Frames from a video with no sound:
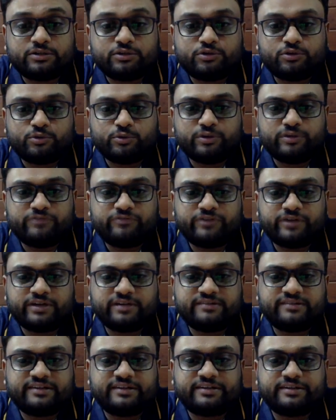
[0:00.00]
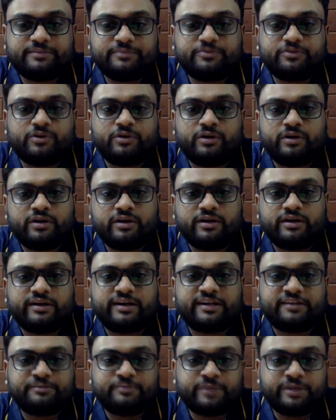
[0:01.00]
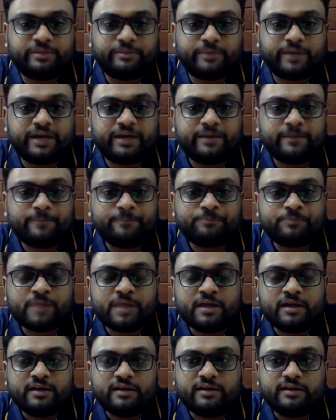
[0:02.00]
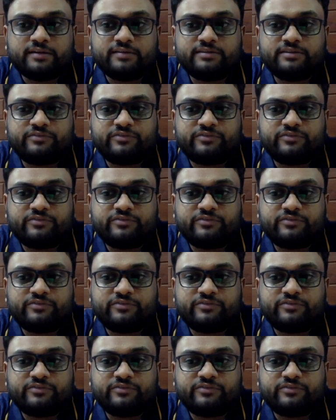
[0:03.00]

two different setups on Raspberry Pi. The